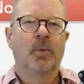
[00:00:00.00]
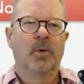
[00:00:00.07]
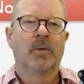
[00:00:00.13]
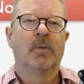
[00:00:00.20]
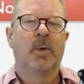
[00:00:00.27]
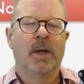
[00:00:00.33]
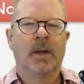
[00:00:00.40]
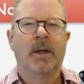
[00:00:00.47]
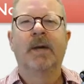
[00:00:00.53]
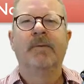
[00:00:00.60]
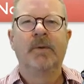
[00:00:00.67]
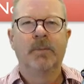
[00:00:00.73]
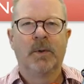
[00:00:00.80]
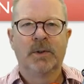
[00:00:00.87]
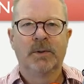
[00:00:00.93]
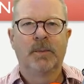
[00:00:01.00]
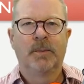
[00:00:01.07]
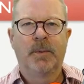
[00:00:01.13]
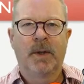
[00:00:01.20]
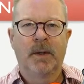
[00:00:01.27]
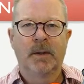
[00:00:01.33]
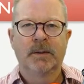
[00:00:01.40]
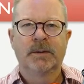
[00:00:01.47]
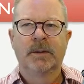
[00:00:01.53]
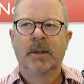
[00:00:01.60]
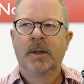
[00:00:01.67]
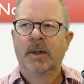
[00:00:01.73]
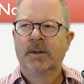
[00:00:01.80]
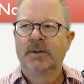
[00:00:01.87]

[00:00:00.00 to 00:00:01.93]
worthwhile having multiple products.